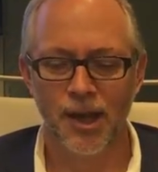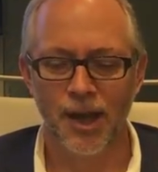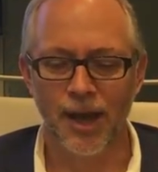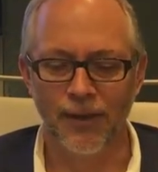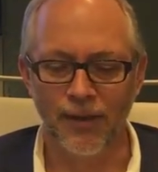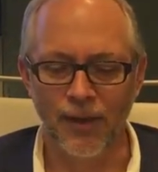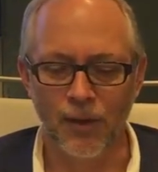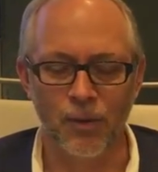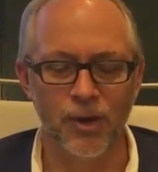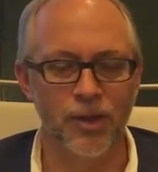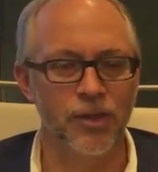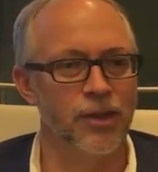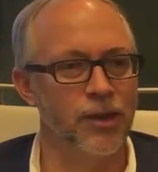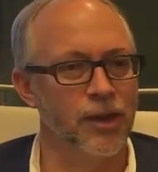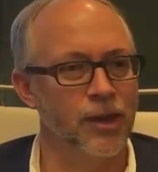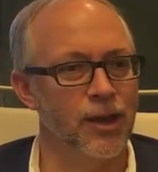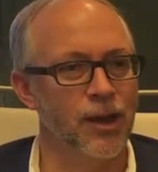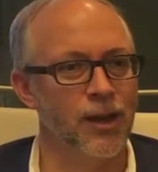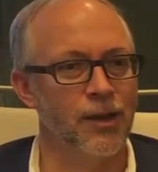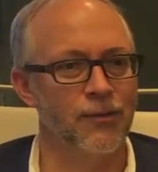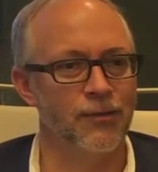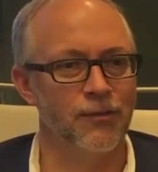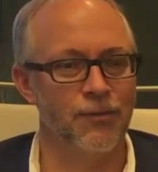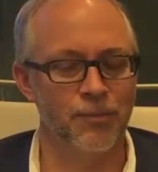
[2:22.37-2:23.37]
and that we think
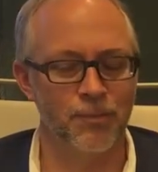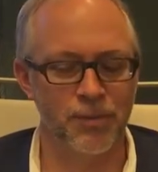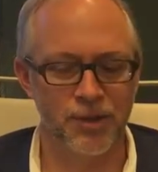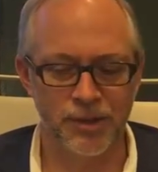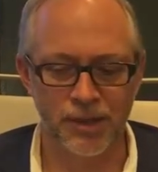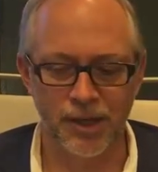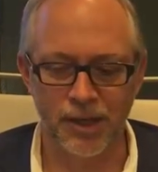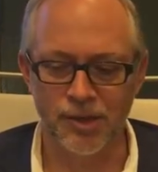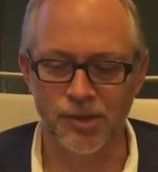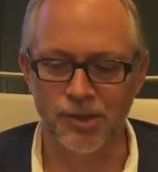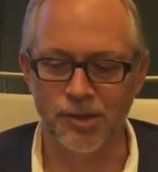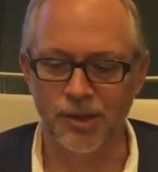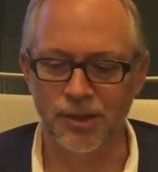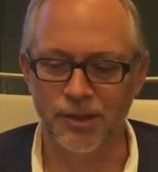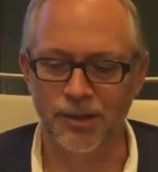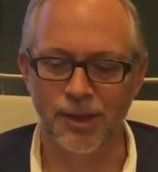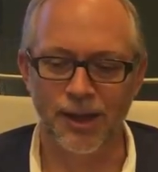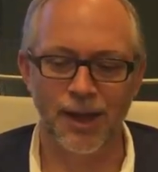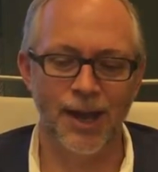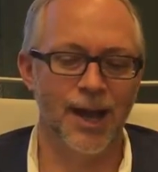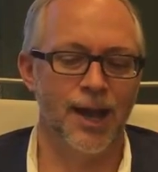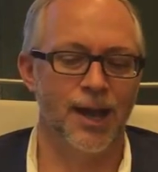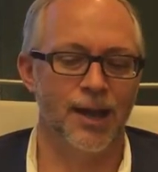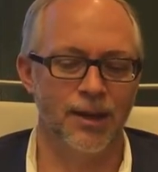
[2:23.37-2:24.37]
have potential to
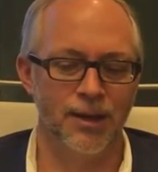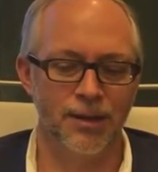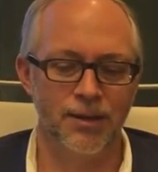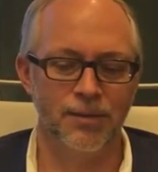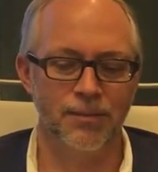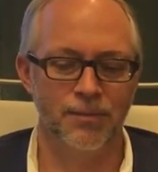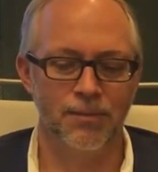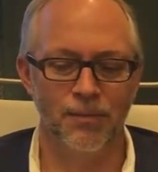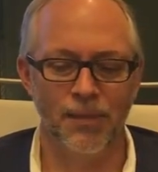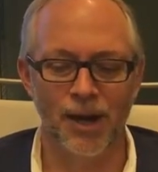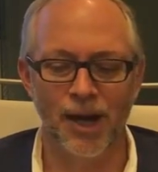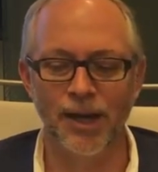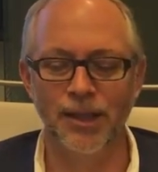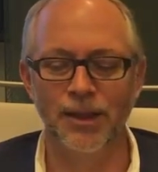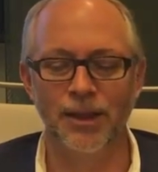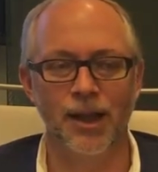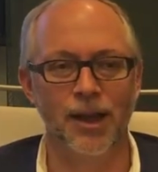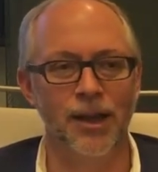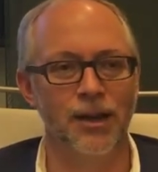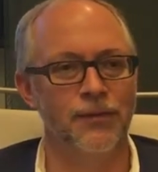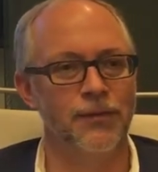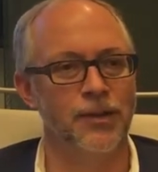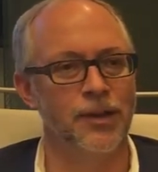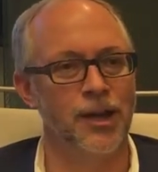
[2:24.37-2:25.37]
add mine
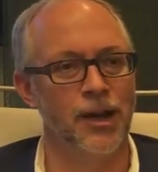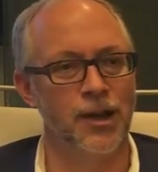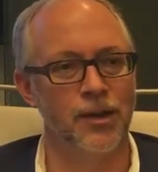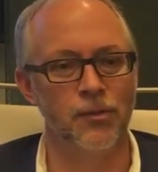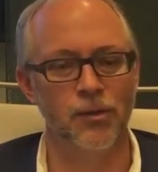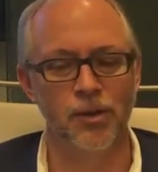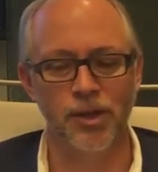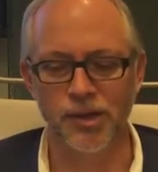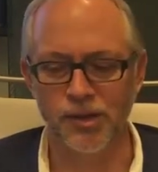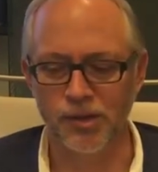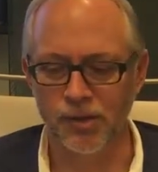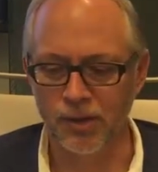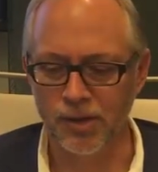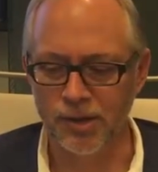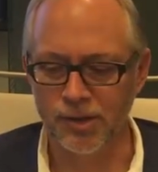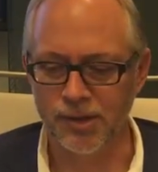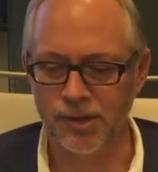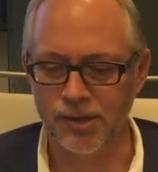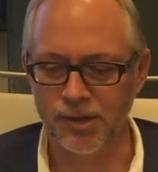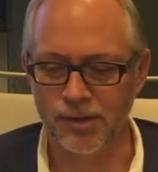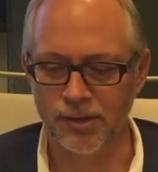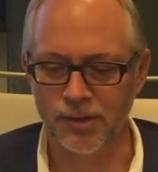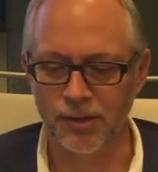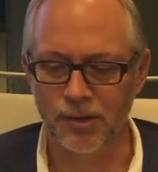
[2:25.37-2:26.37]
life and add
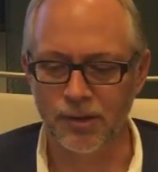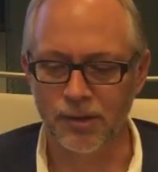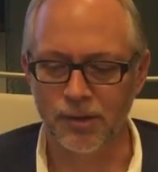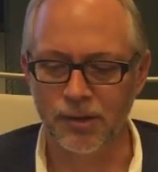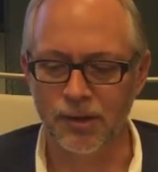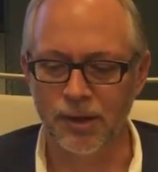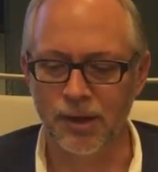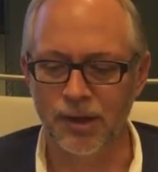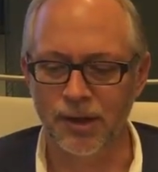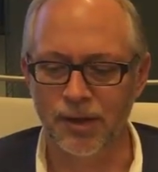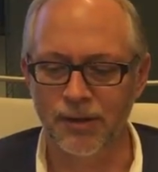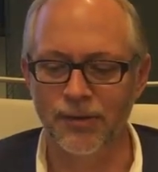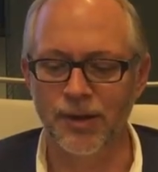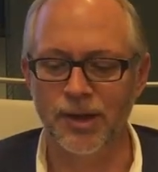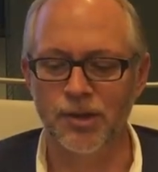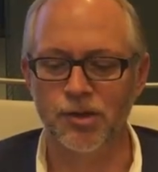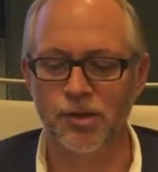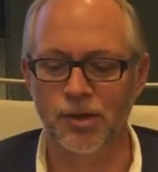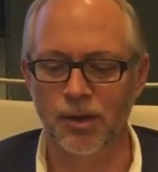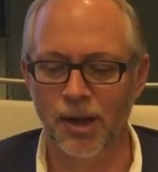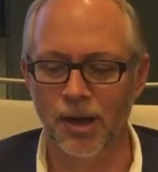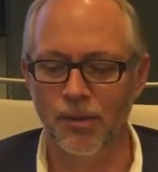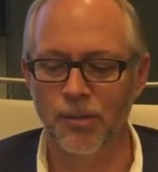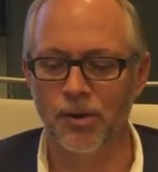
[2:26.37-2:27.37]
resources to an
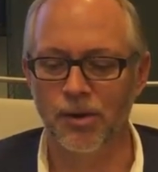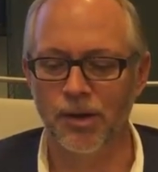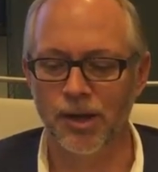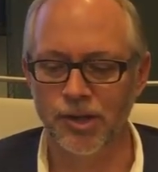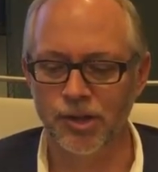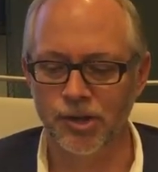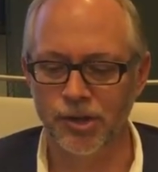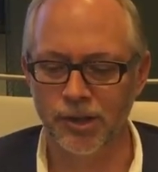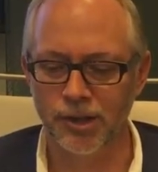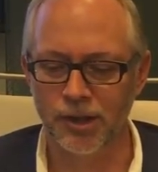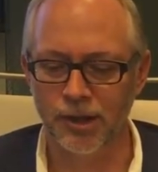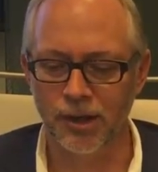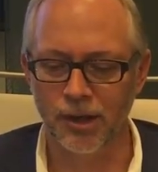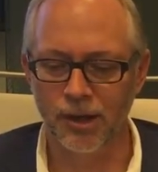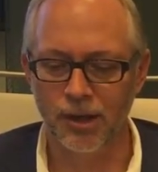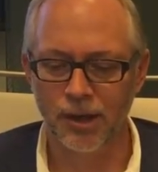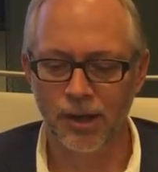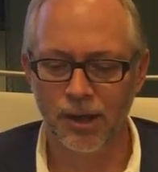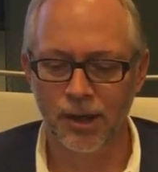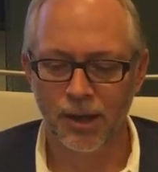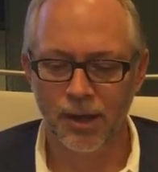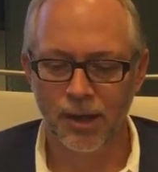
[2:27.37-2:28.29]
eventual operation here.